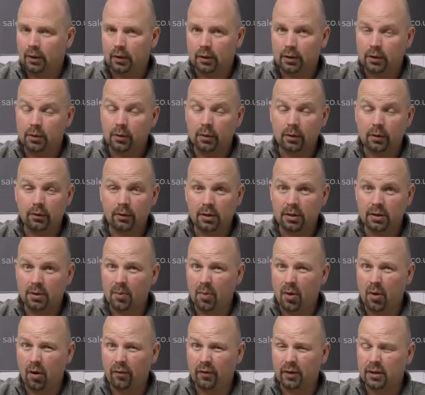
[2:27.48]
to increase the
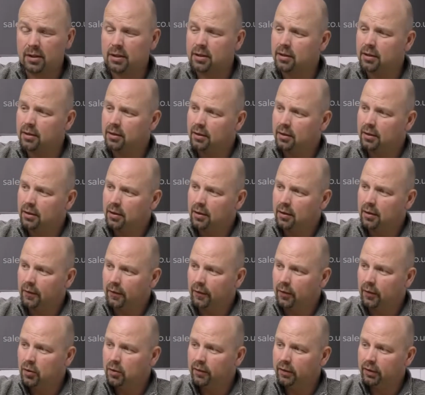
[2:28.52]
profits.
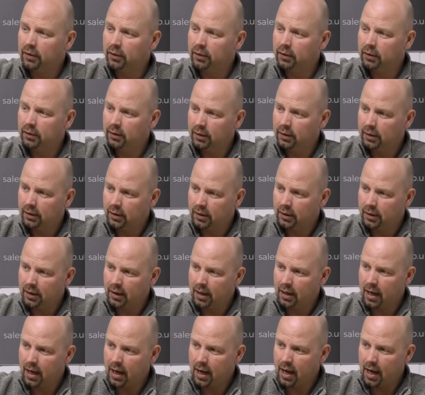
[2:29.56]
Fluval
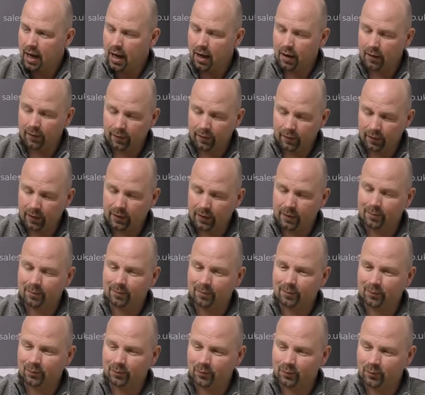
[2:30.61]
have
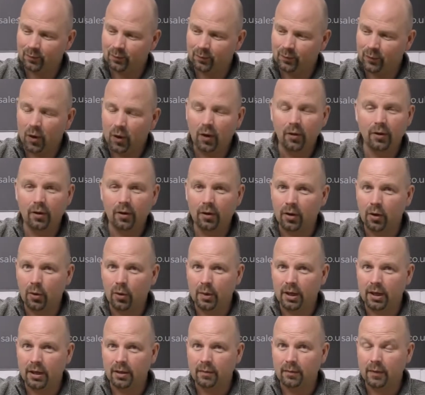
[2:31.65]
gone the other
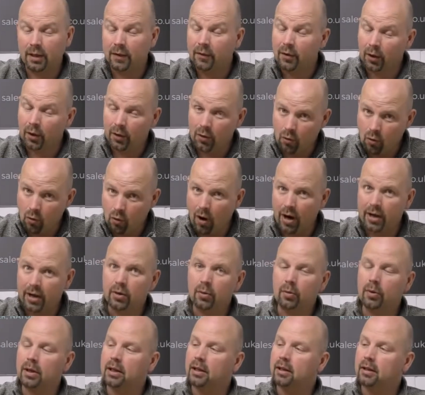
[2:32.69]
way. They've gone the right
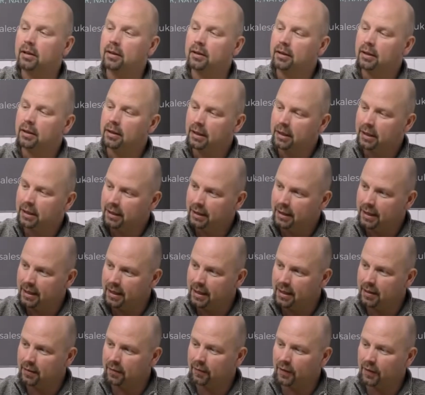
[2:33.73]
way.
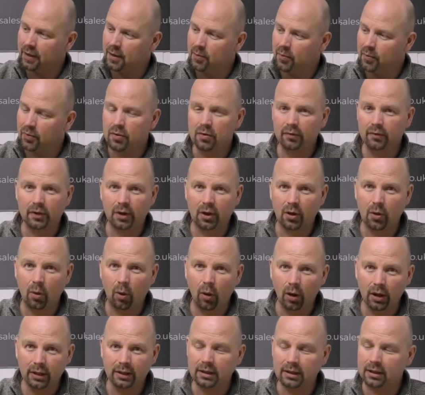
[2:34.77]
They've improved the
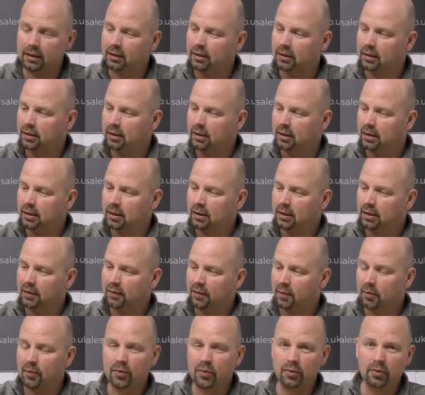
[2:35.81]
quality, they've
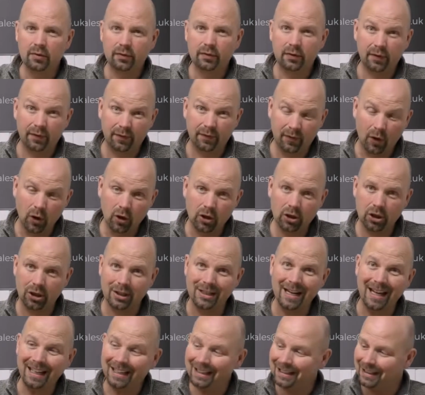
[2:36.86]
improved the
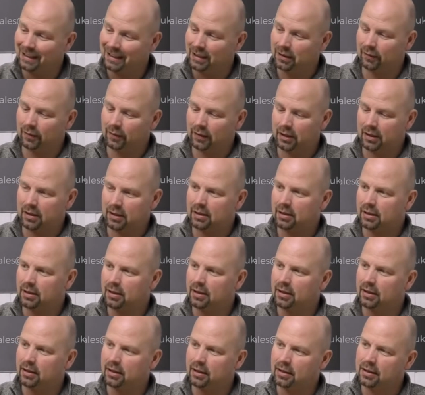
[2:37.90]
functionality of these
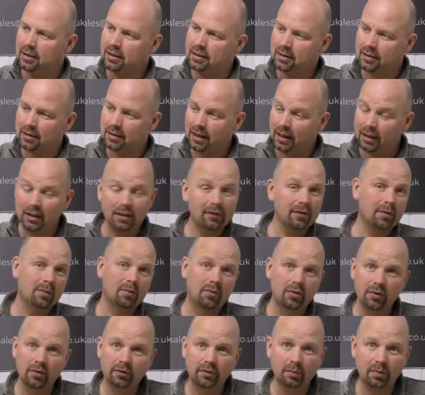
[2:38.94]
things, and they've
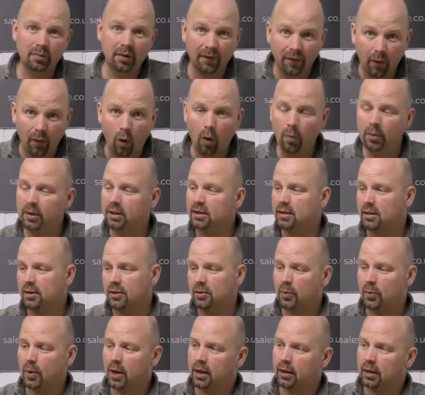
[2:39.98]
improved the performance as
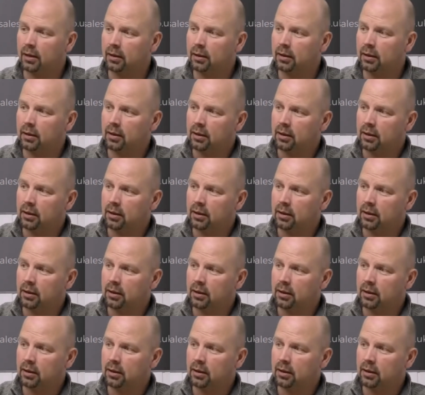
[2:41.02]
well.